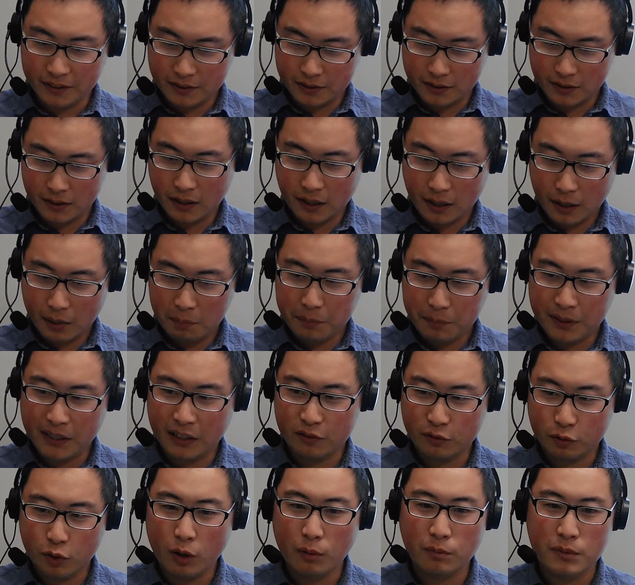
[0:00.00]
these
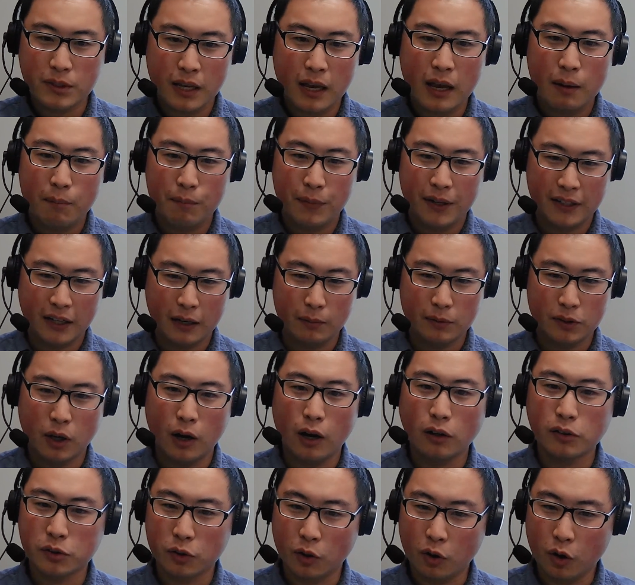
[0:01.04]
platforms, but I'm
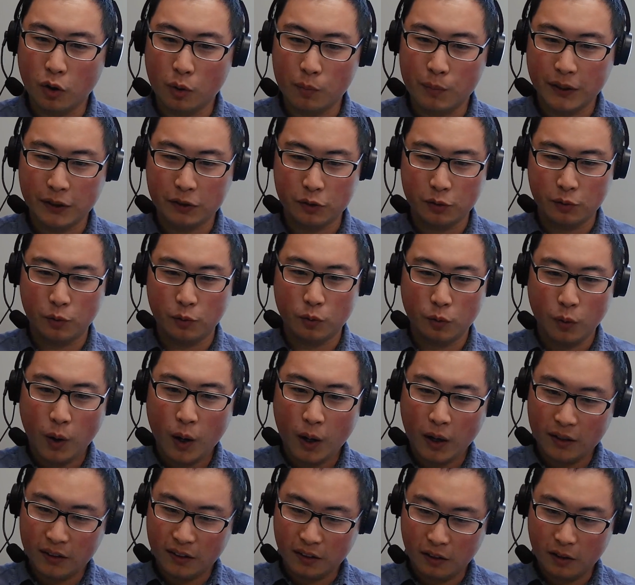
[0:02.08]
also hoping to
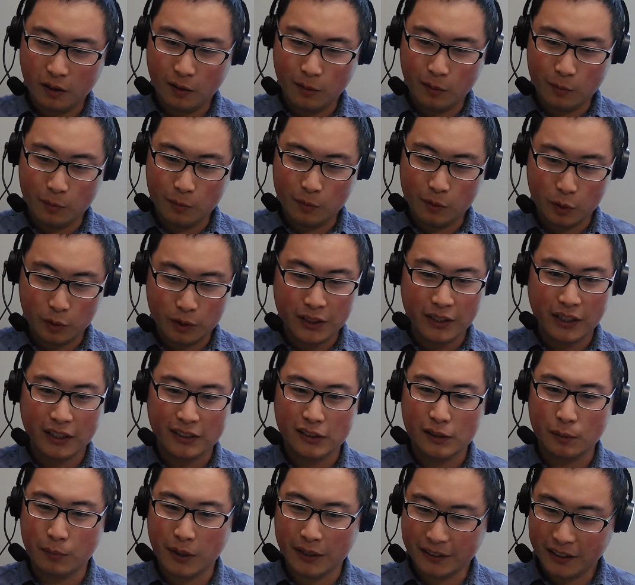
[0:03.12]
um,
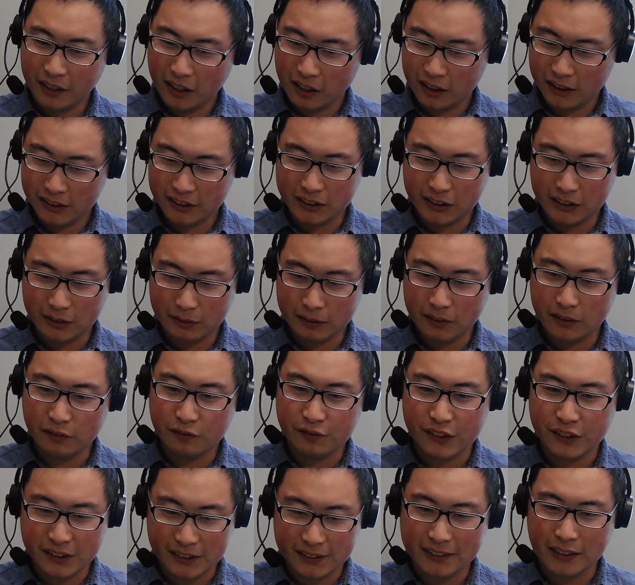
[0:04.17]
utilize my knowledge in
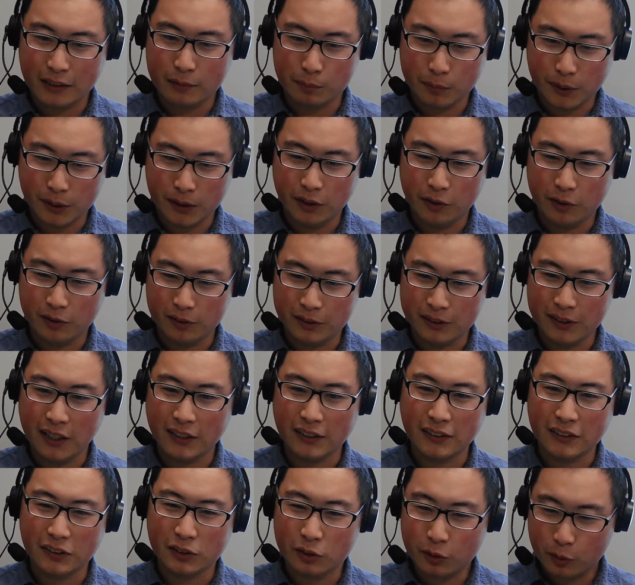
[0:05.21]
physics and material
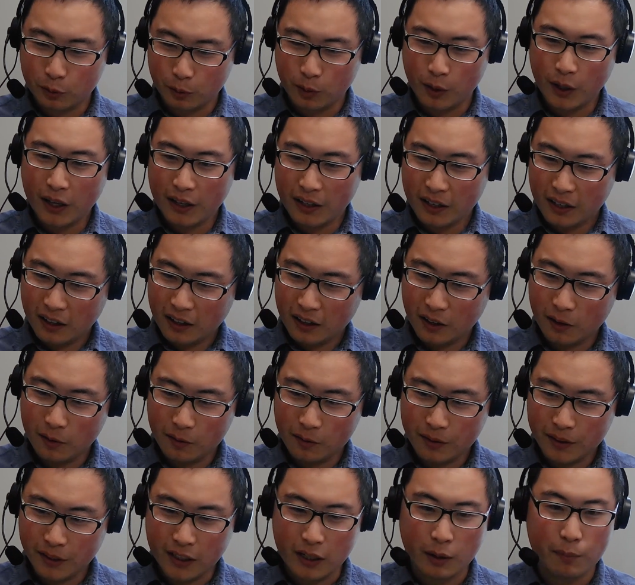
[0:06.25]
science to uh,
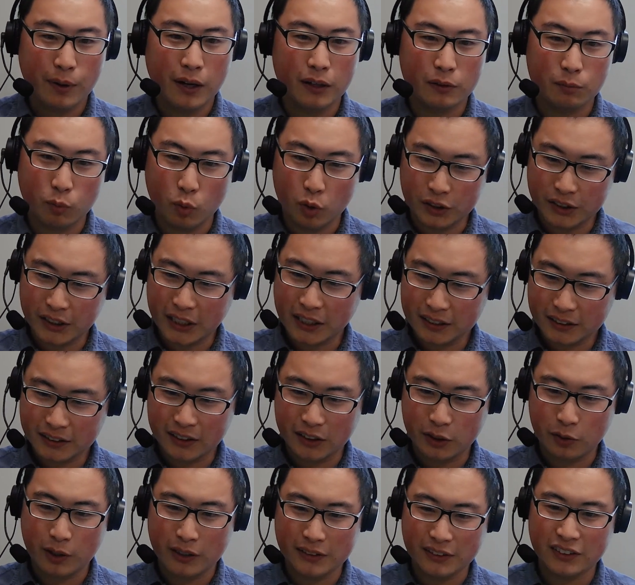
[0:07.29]
think about more
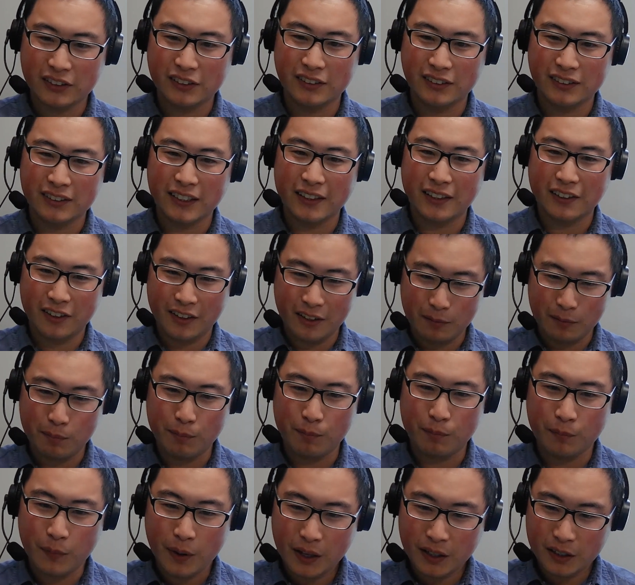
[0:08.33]
challenging questions that are in
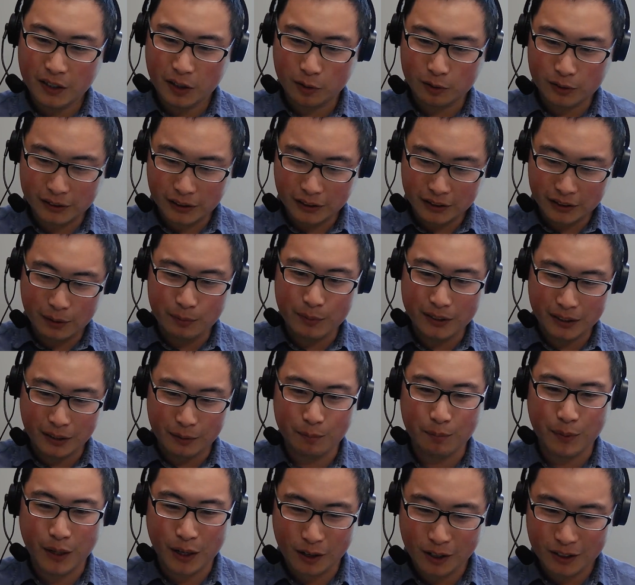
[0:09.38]
currently
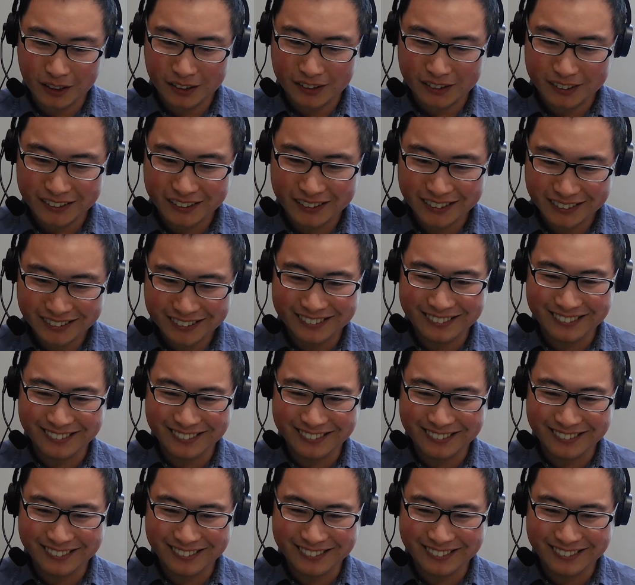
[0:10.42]
limiting biology.